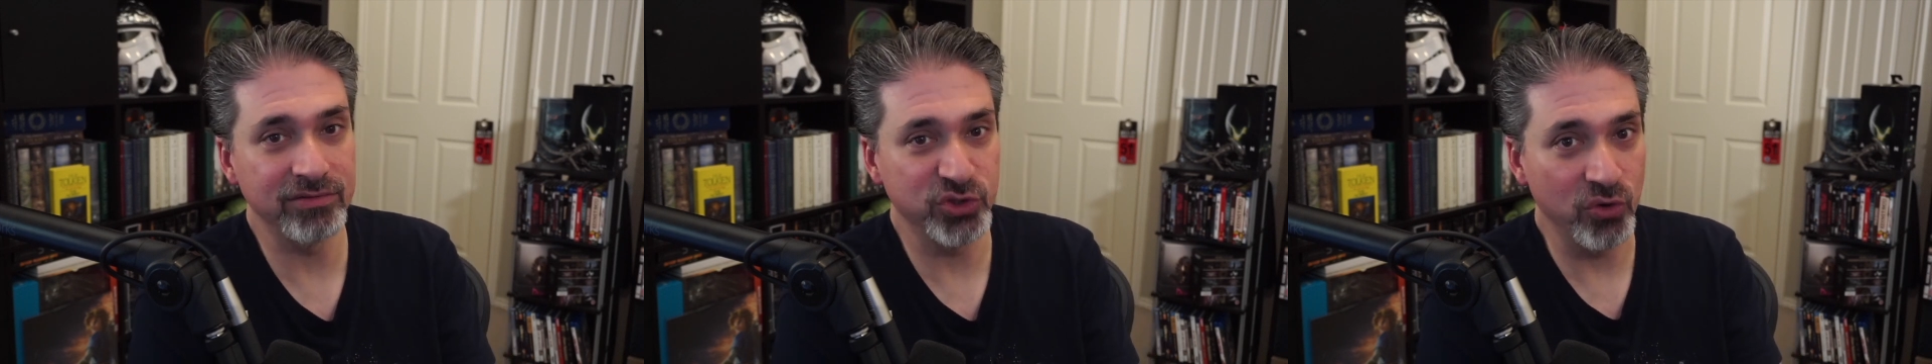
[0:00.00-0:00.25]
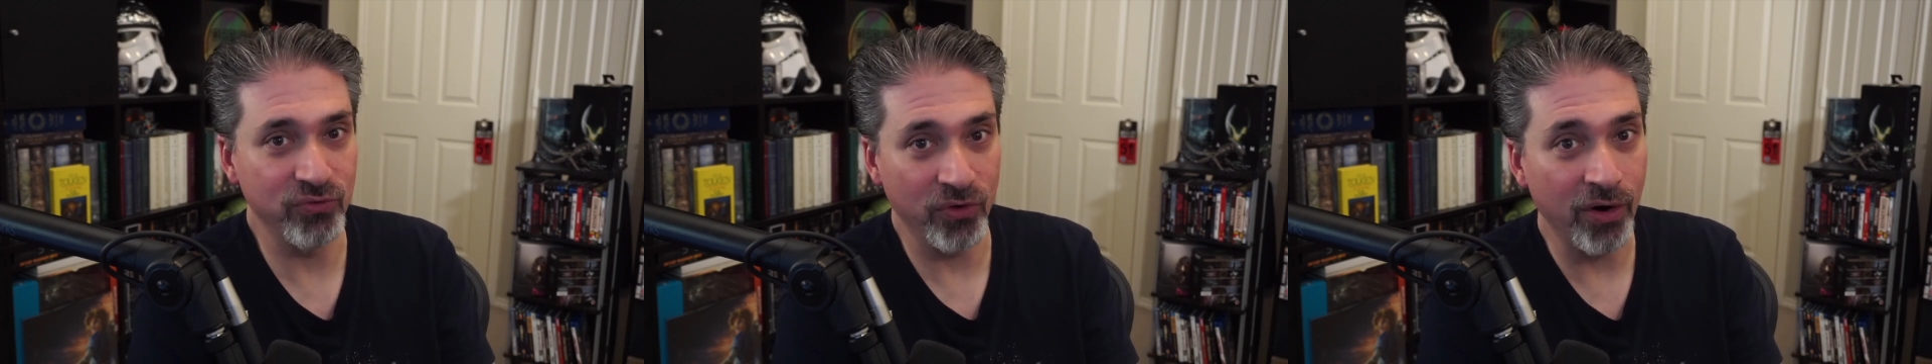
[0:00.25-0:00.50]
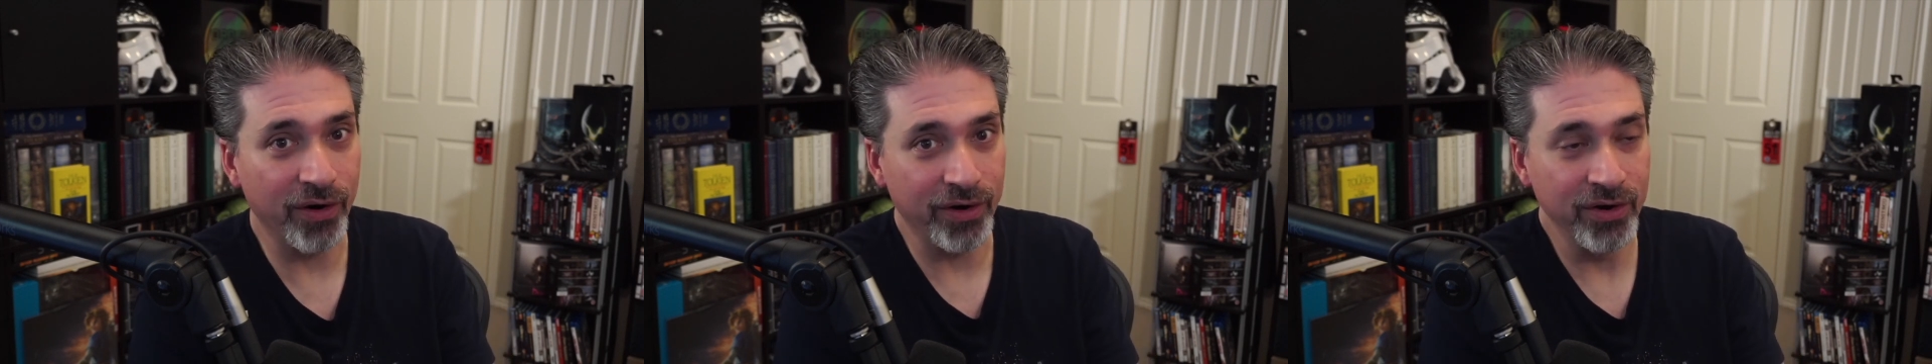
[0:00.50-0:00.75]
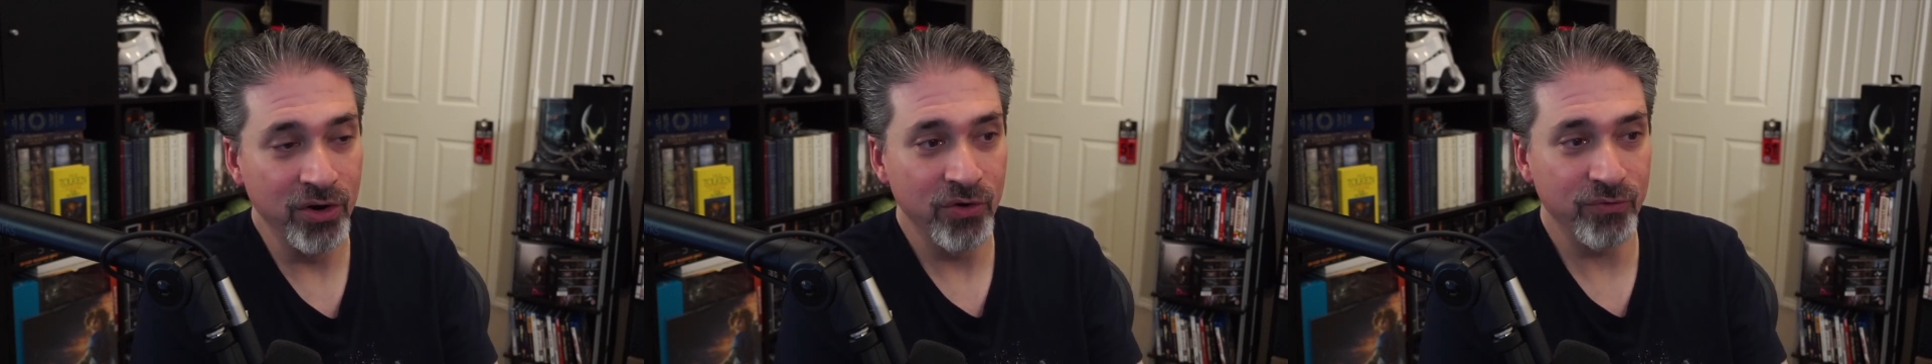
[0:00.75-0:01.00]
so far
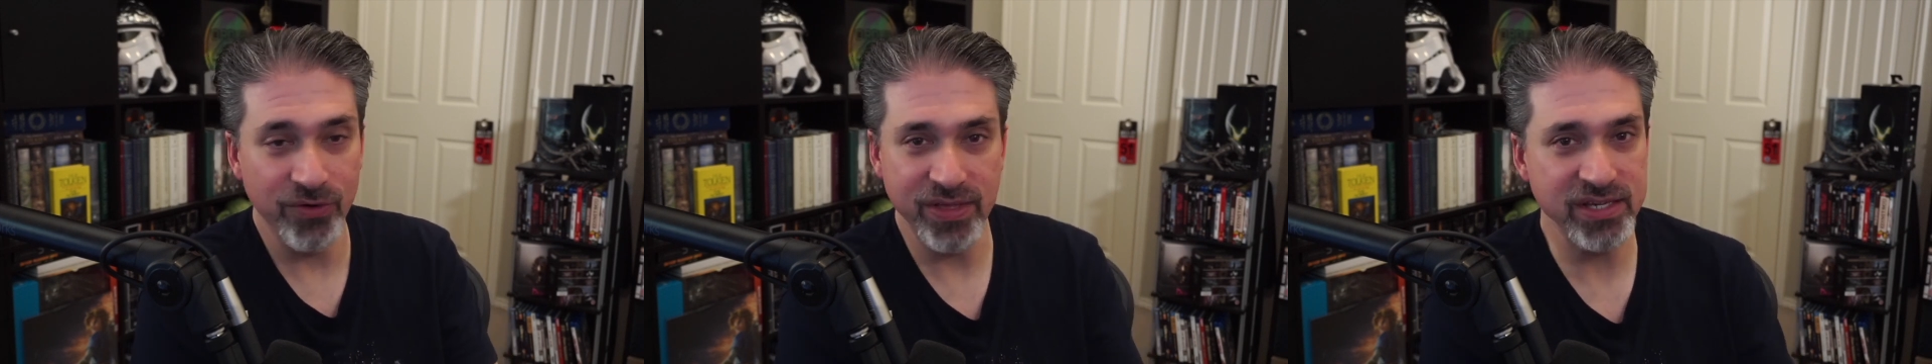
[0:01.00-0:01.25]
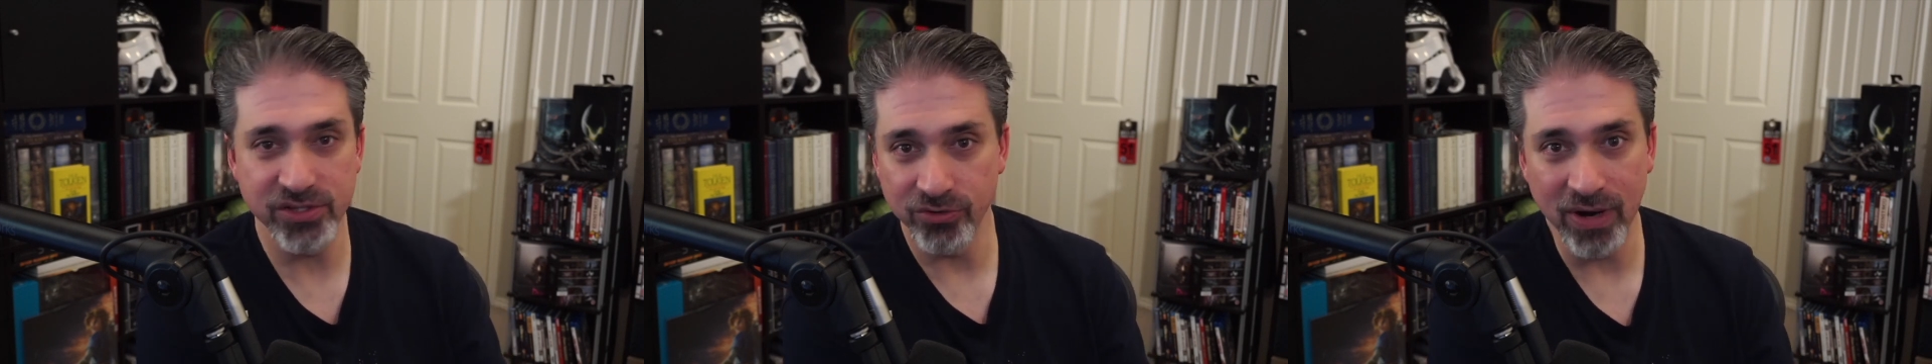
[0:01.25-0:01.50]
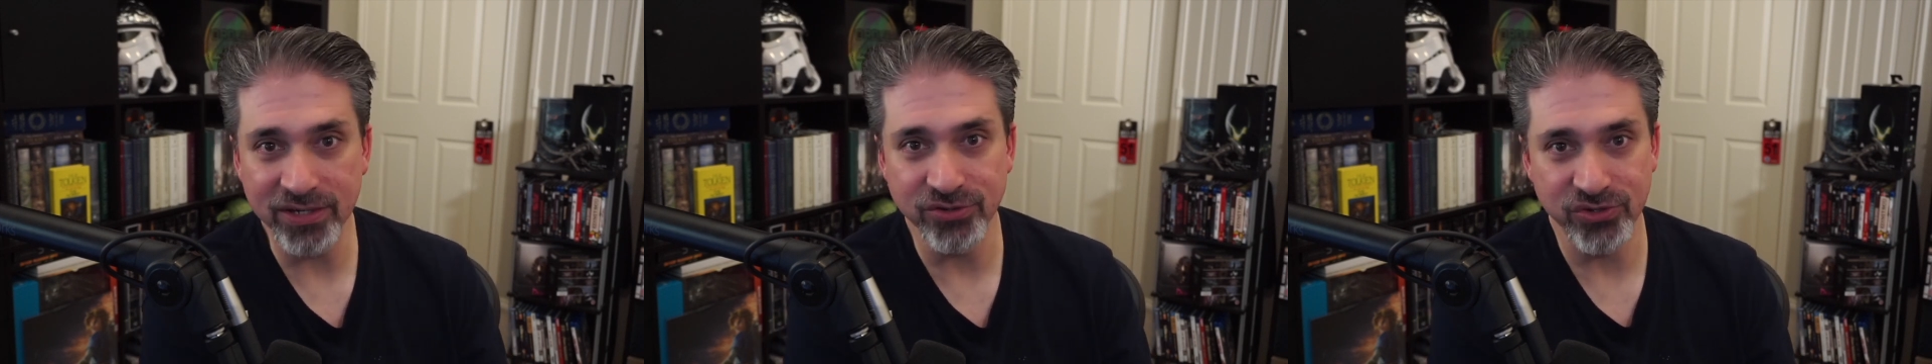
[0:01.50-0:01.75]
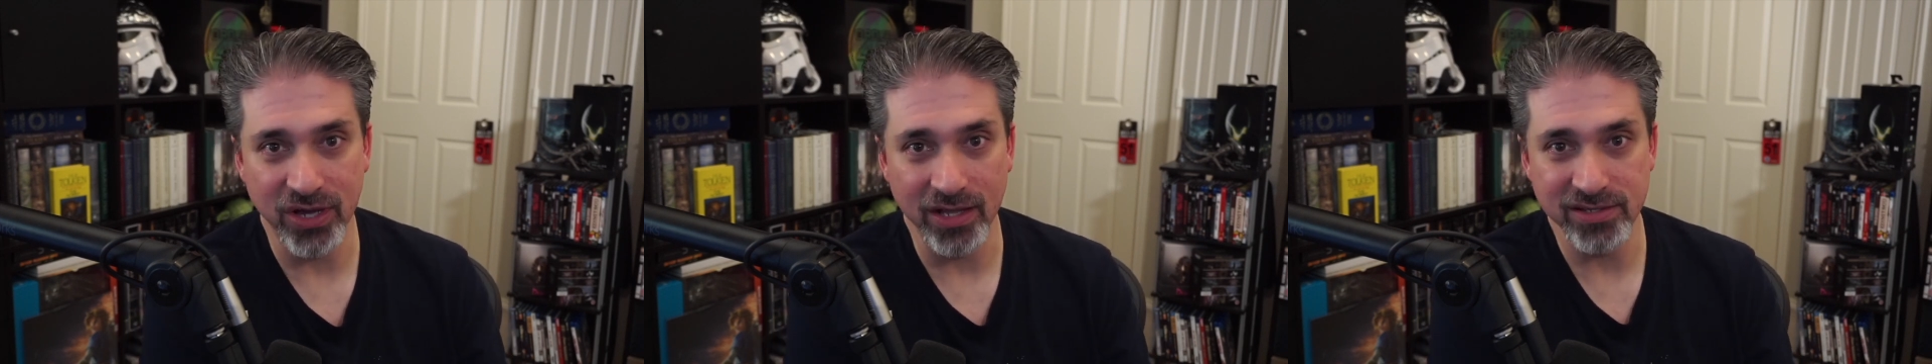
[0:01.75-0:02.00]
for these
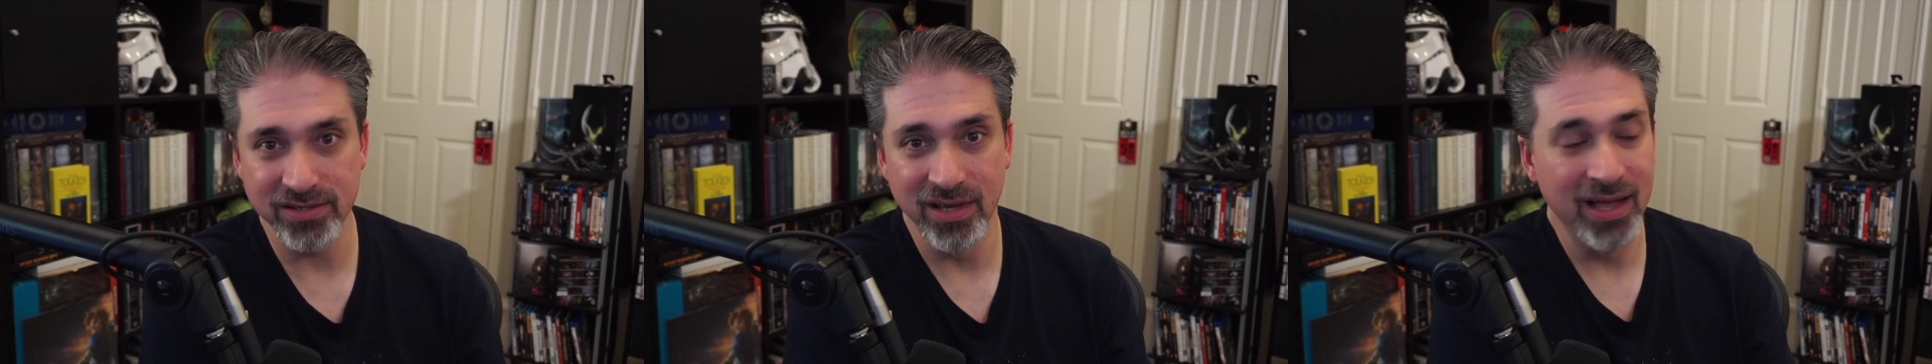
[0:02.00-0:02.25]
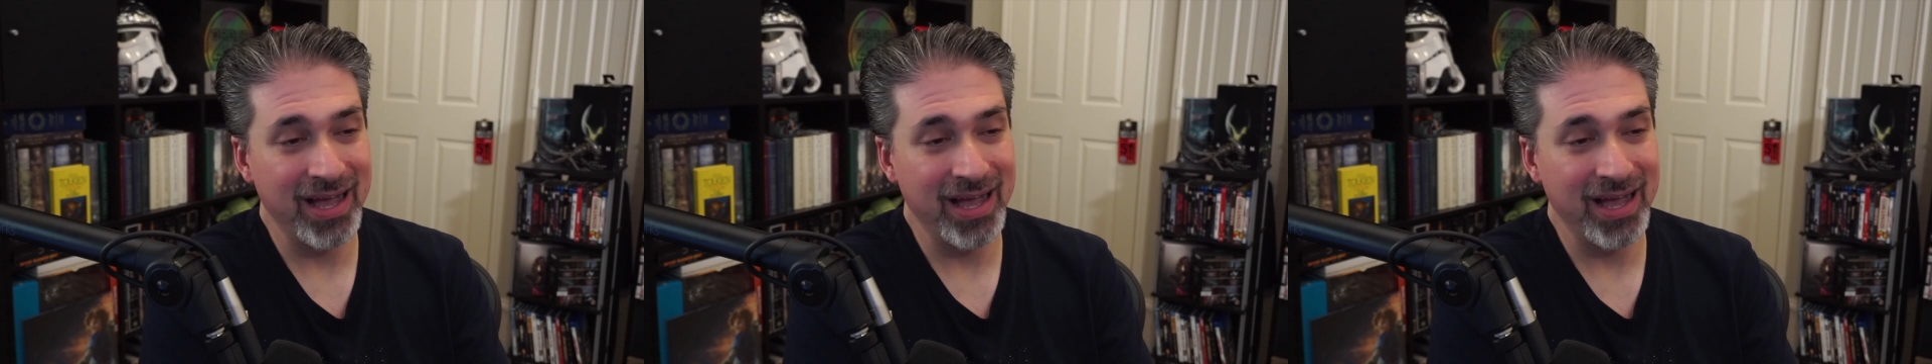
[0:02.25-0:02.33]
director's cuts.